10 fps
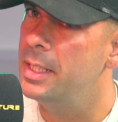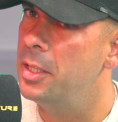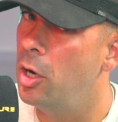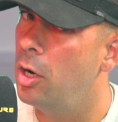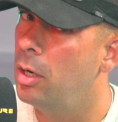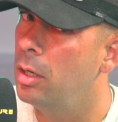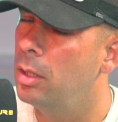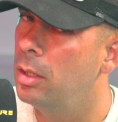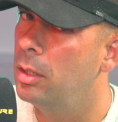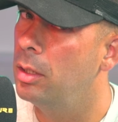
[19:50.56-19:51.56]
not
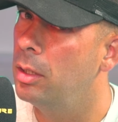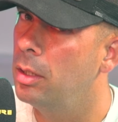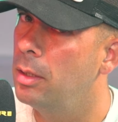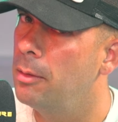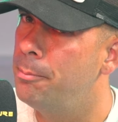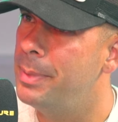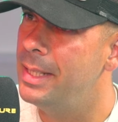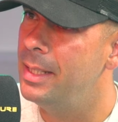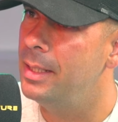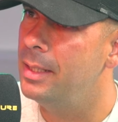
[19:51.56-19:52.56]

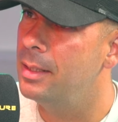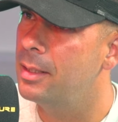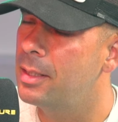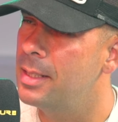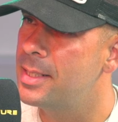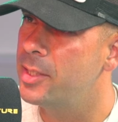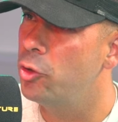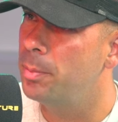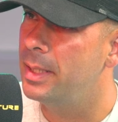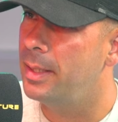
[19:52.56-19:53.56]
be
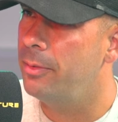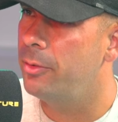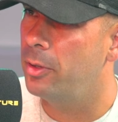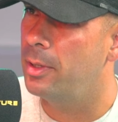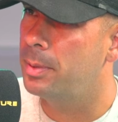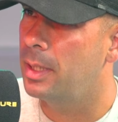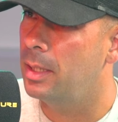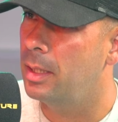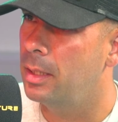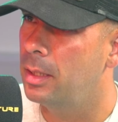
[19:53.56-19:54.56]
considerably different on a
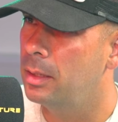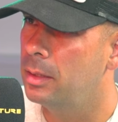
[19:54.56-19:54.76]
planet like that?